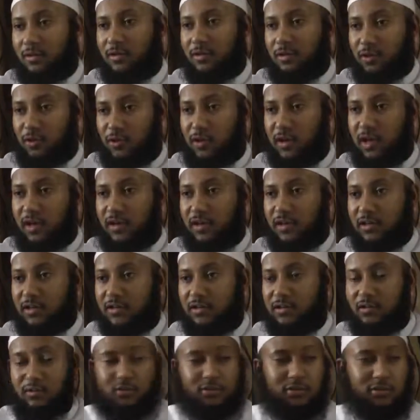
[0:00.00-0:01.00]
You get
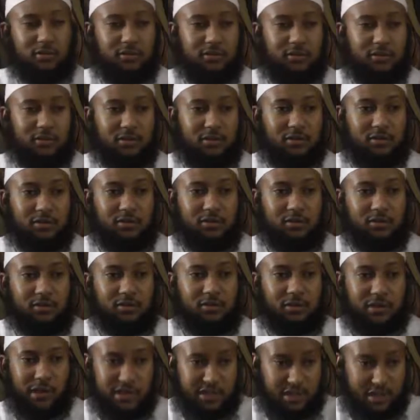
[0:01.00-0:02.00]
it.
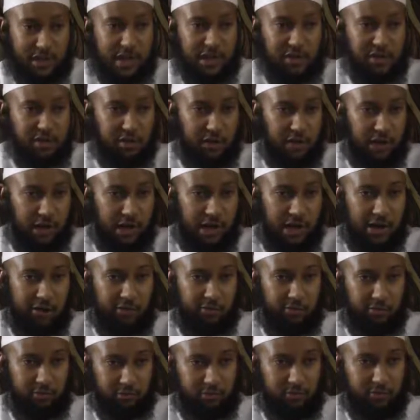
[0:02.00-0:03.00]
There's natural
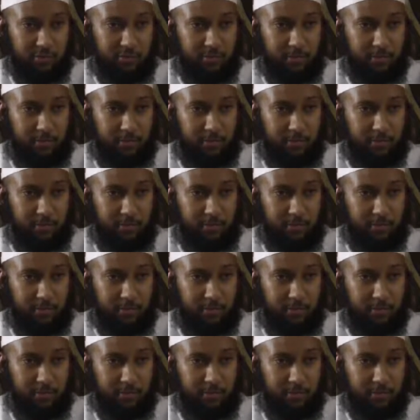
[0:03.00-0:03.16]
love.